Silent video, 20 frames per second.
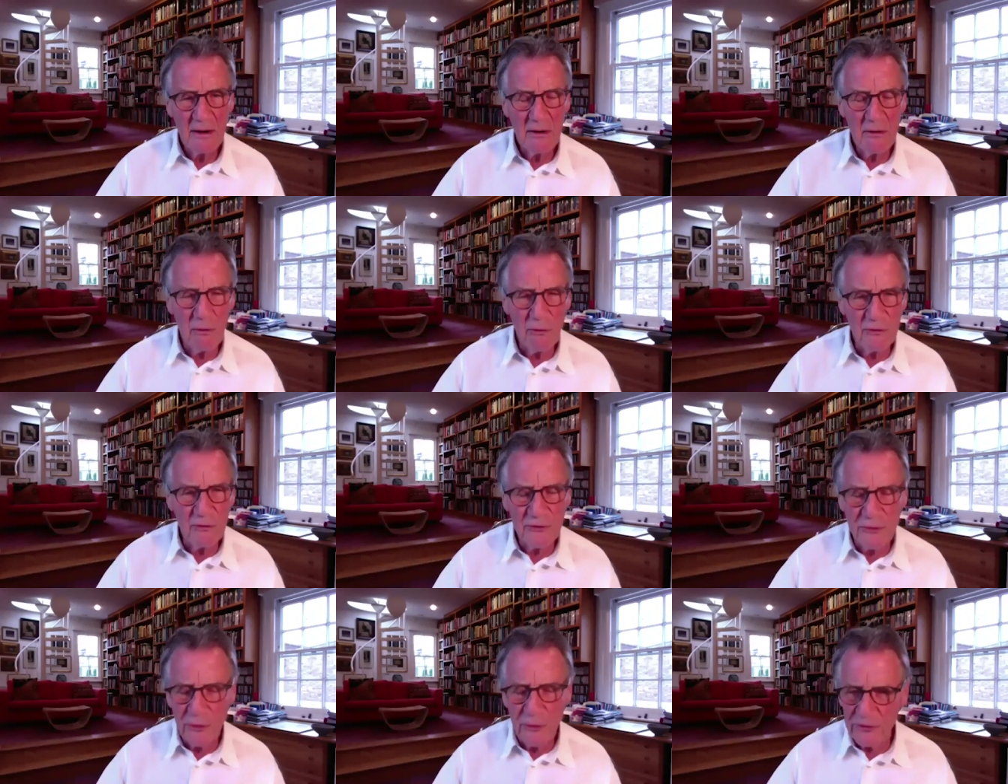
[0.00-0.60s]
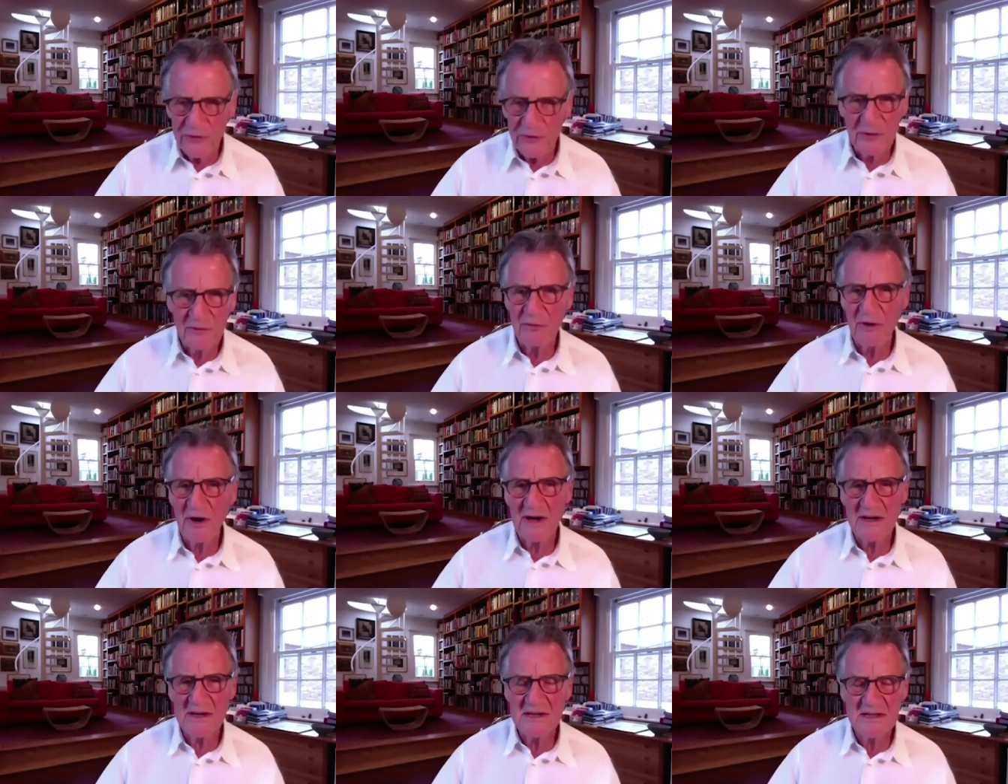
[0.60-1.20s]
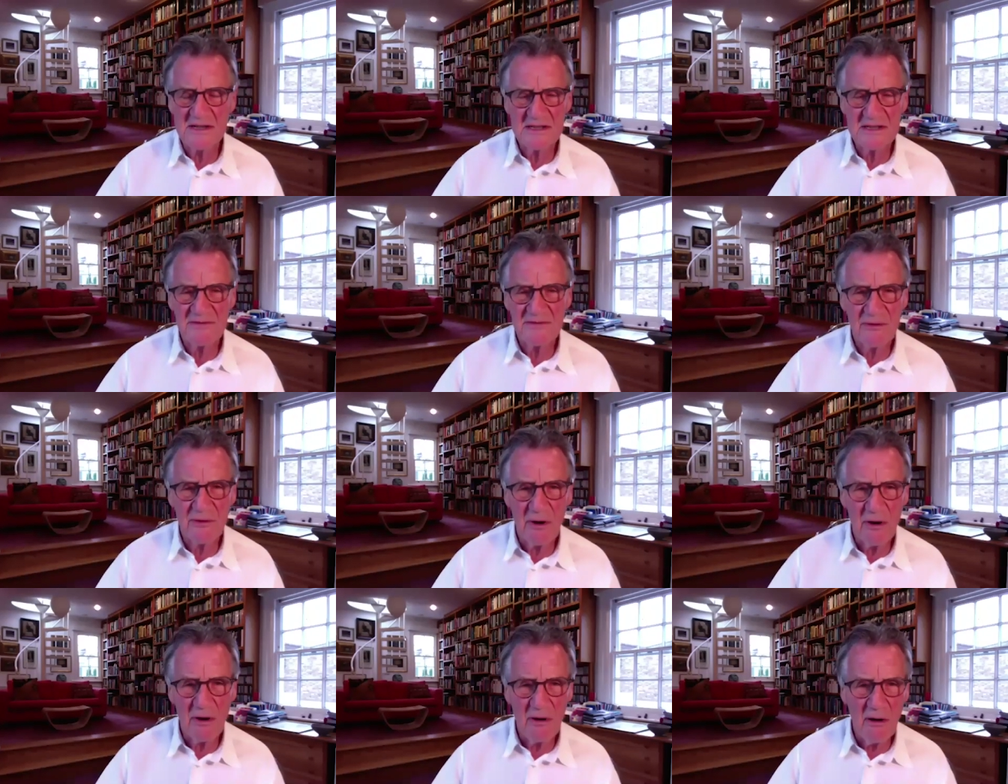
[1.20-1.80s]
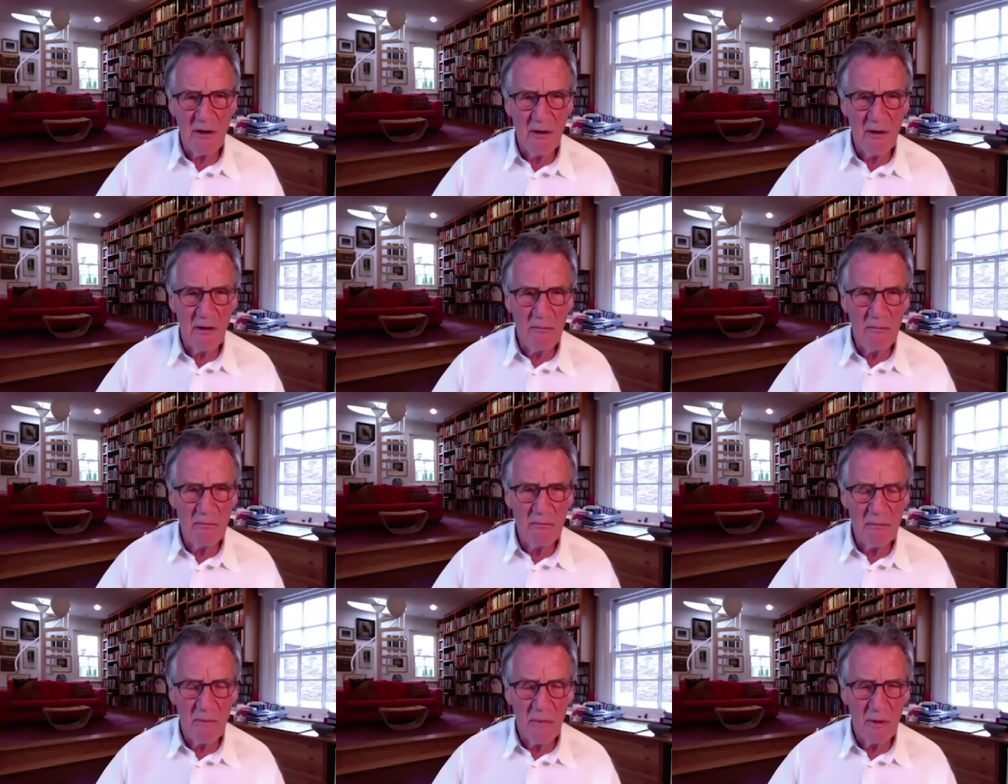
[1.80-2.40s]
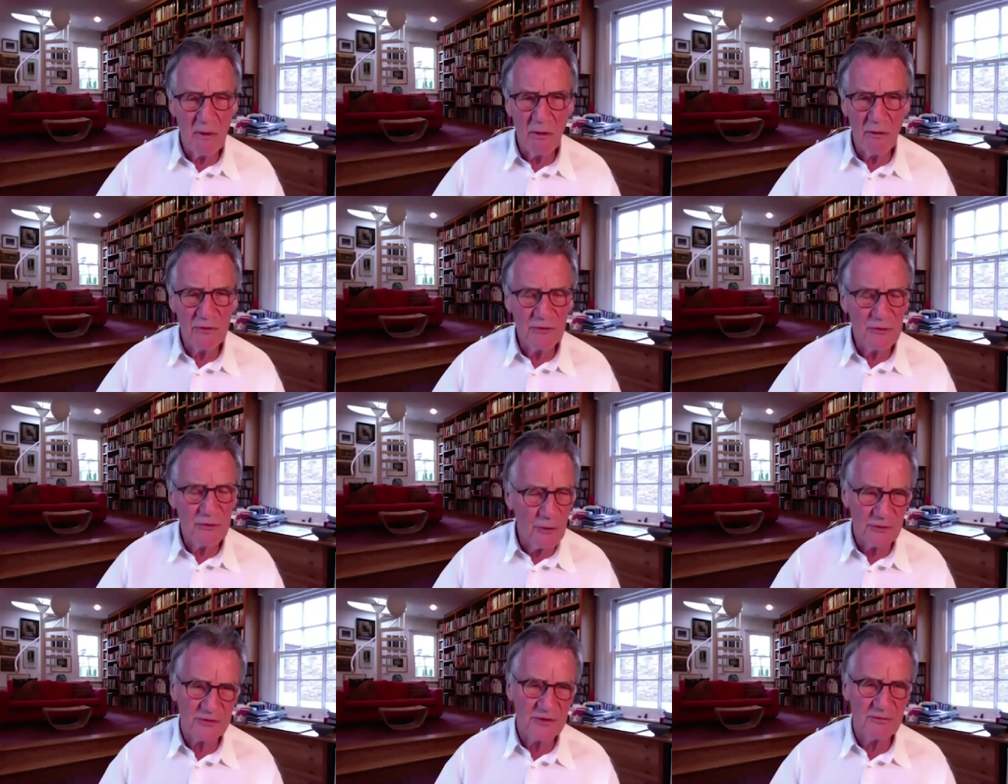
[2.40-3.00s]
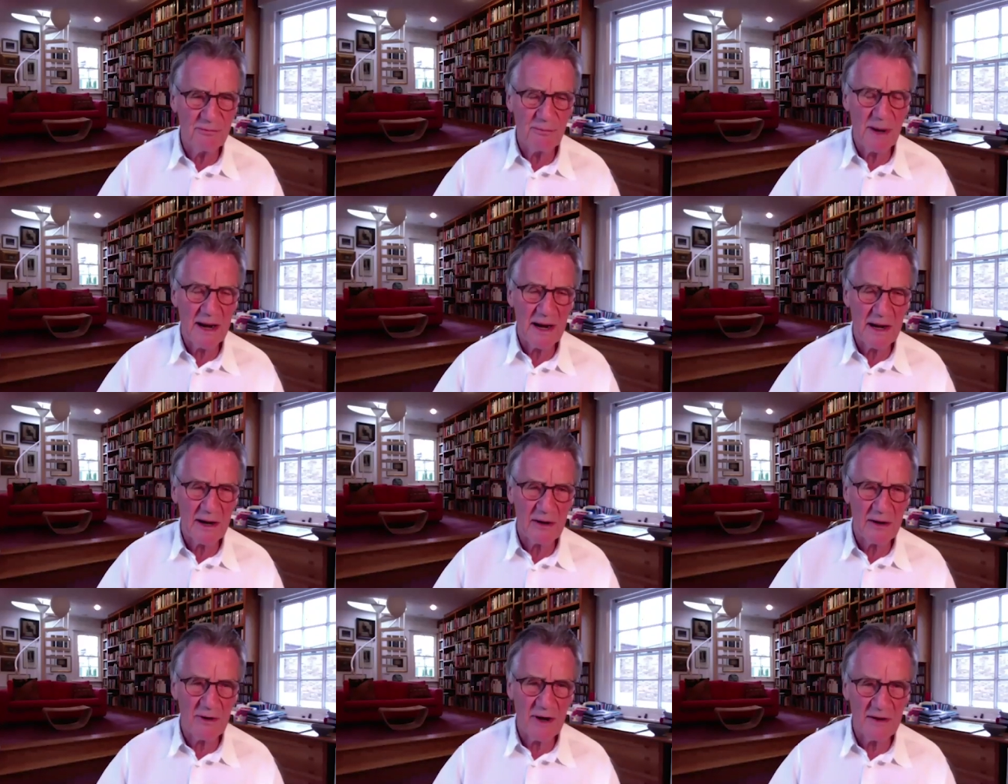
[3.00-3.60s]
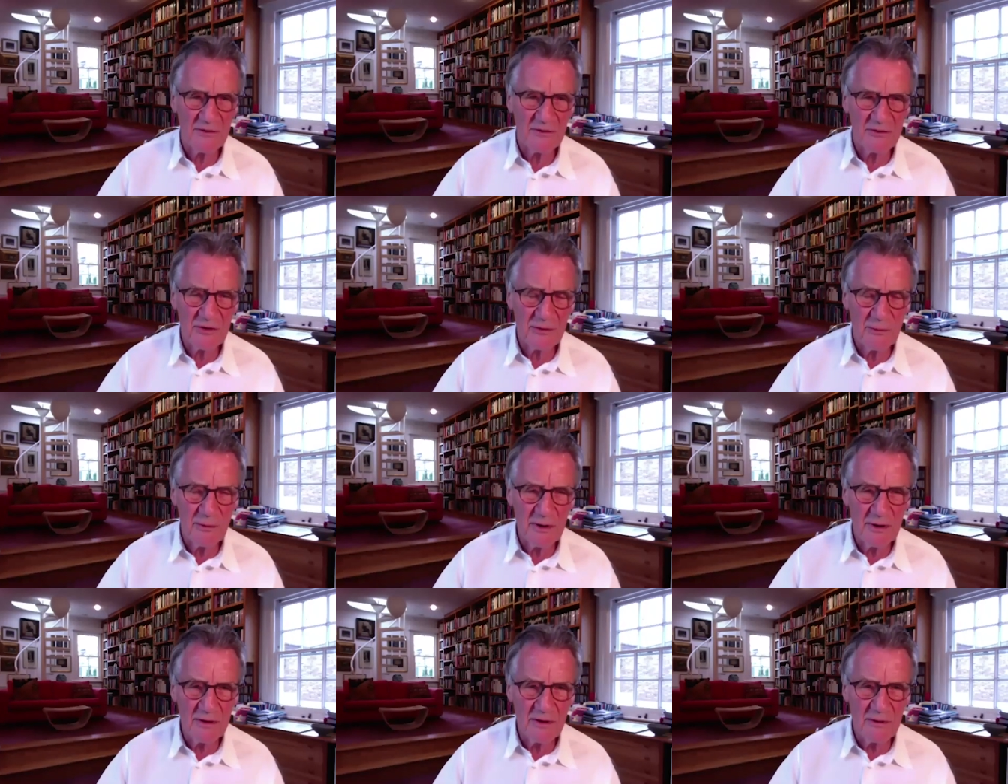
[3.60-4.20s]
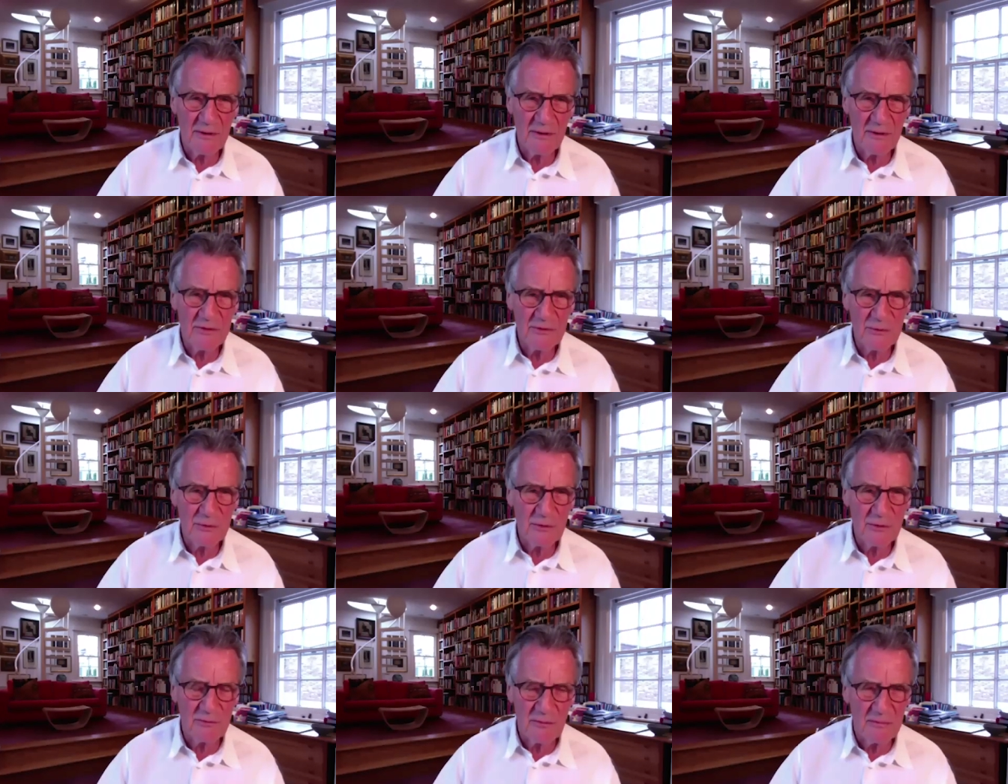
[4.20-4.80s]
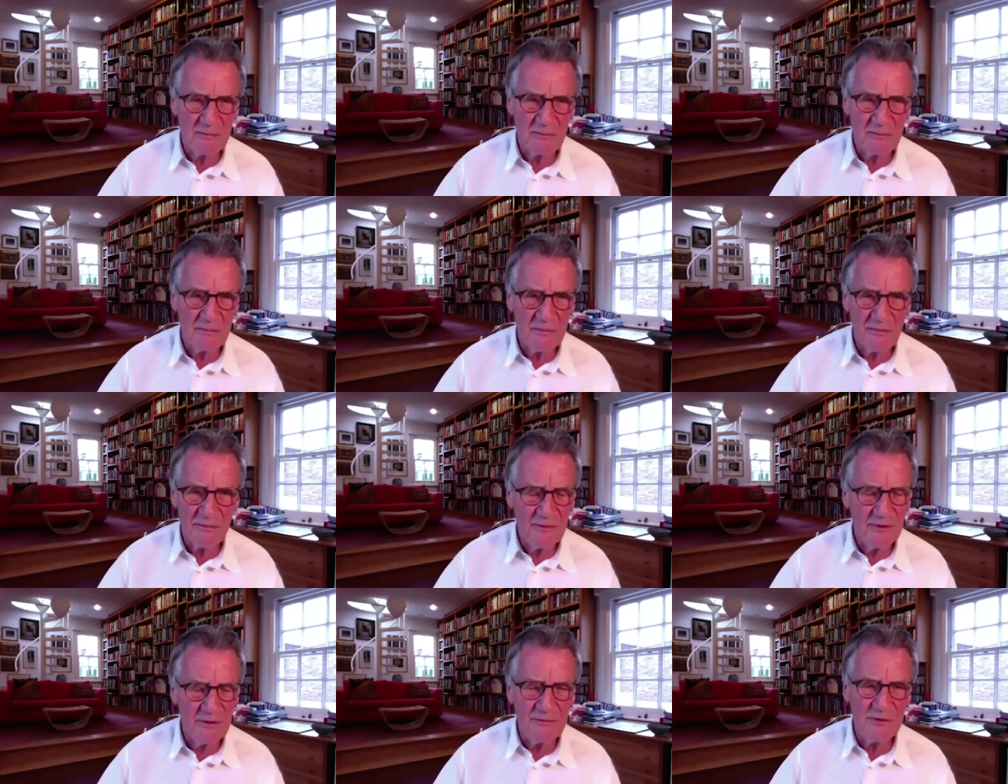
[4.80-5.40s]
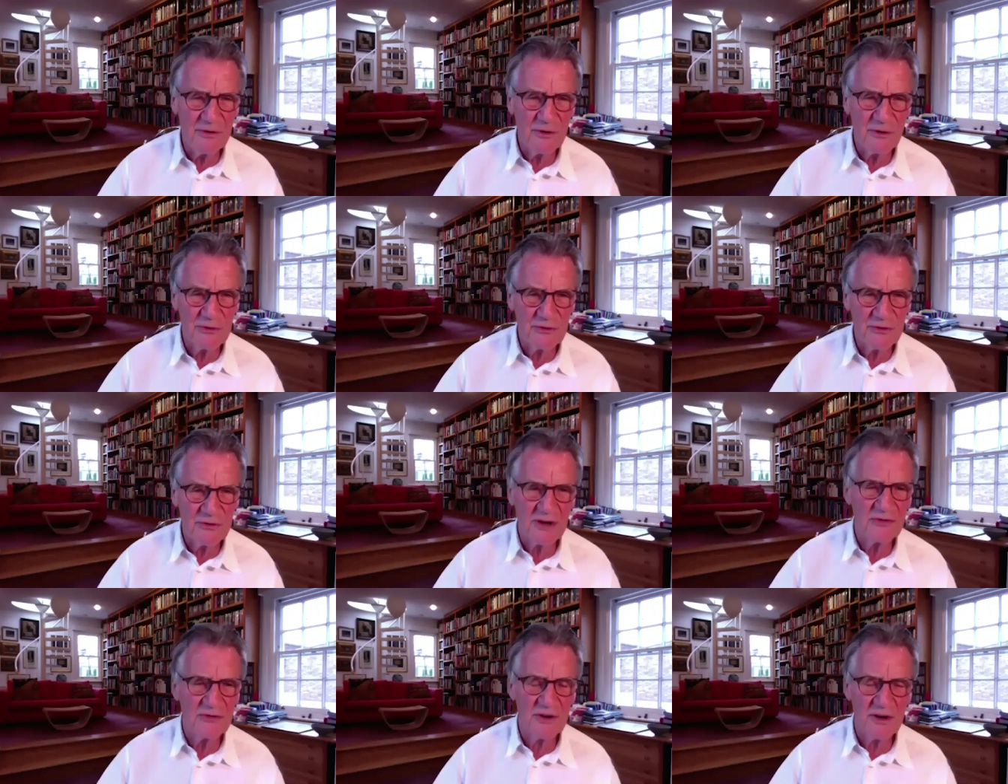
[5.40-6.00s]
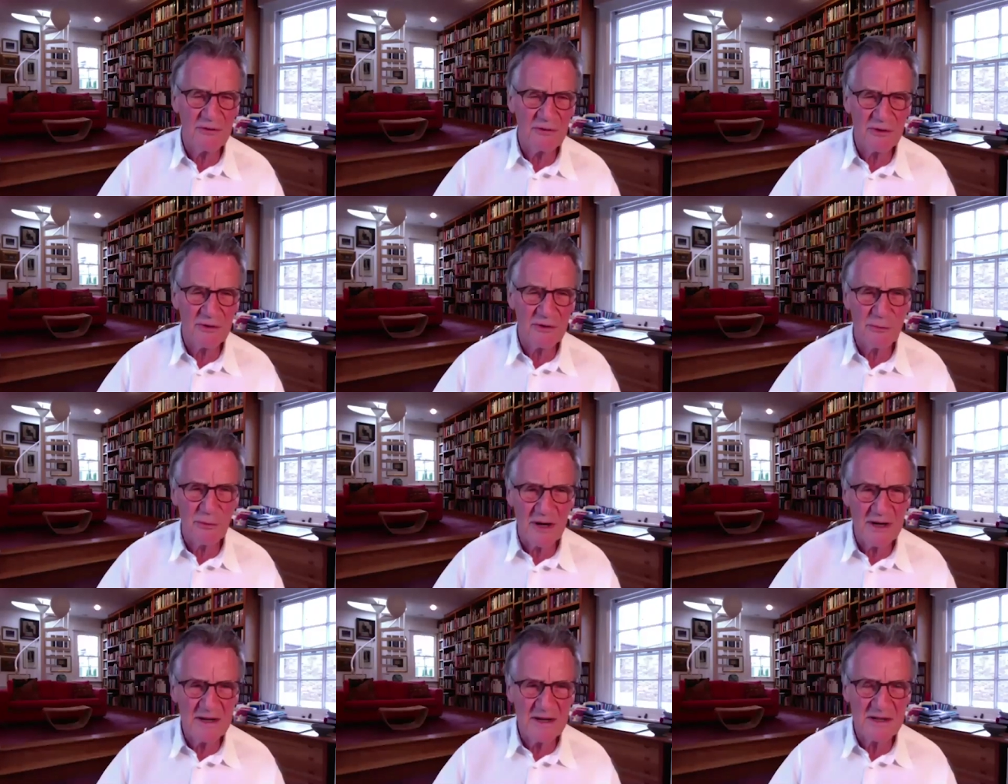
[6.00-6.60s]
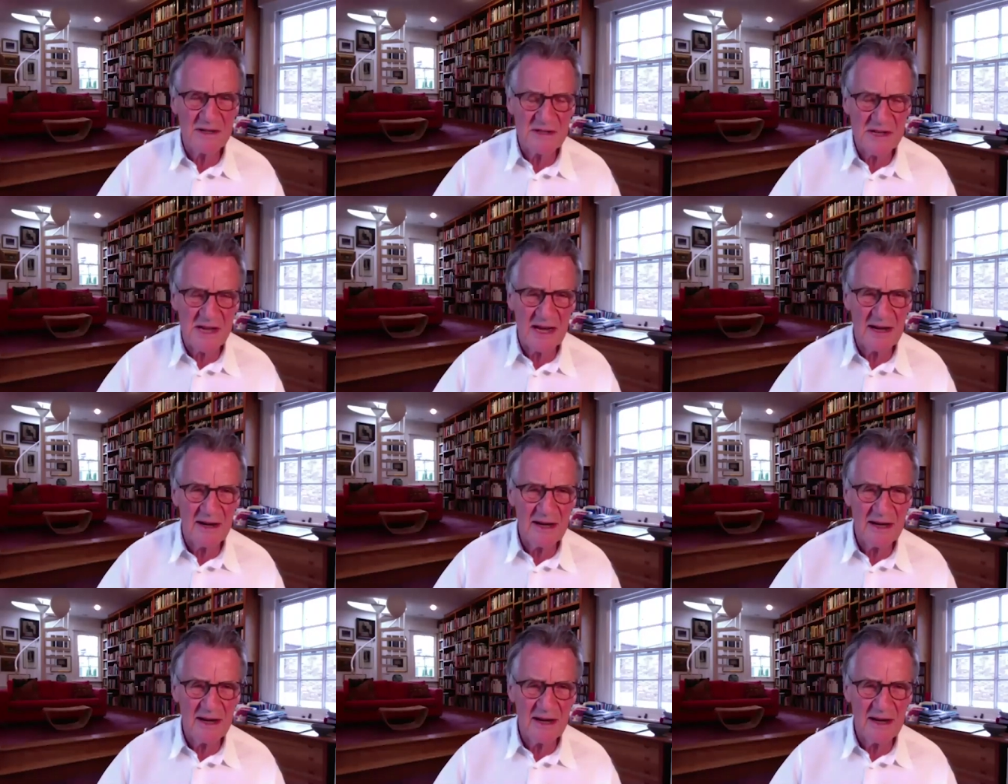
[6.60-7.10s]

all sorts of writers from all sorts of backgrounds. There were there were sort of 50 or 60 of us writers there.